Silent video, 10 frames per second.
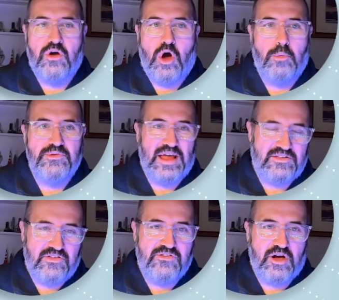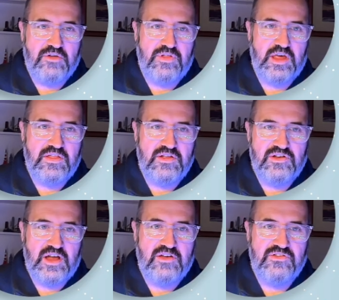objects inside of the
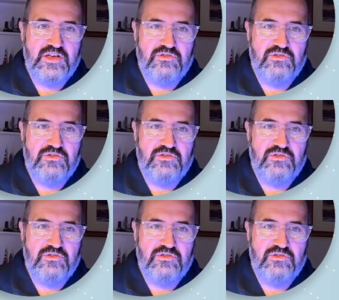GRC